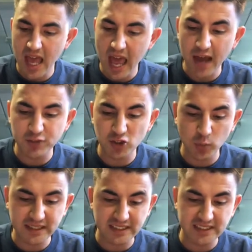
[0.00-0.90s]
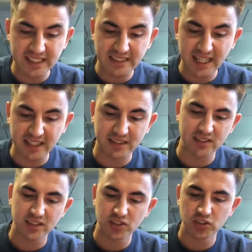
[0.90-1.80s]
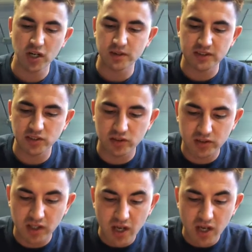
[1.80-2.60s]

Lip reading: After 26 seconds, child is not